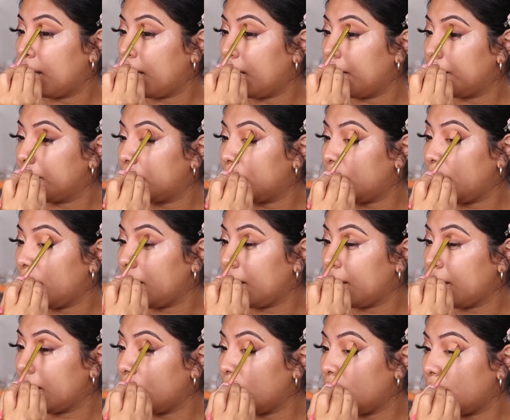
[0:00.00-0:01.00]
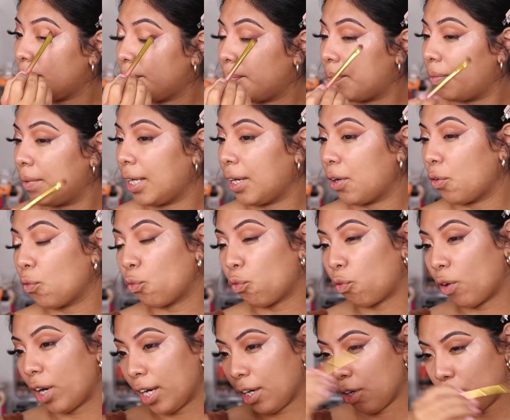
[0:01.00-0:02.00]
I'm taking it like
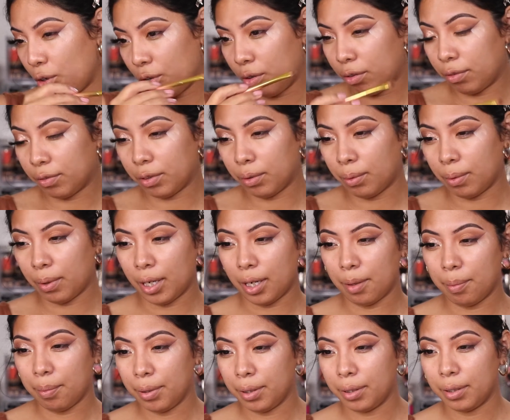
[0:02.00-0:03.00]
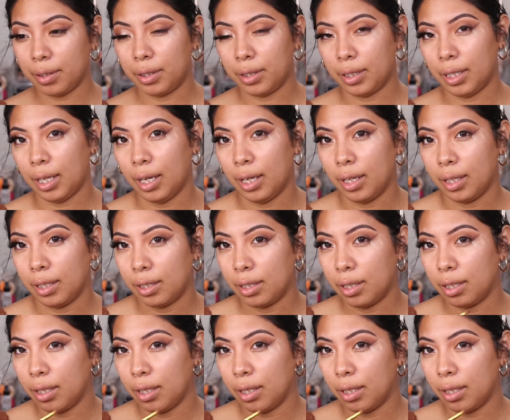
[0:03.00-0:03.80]
right over where I put that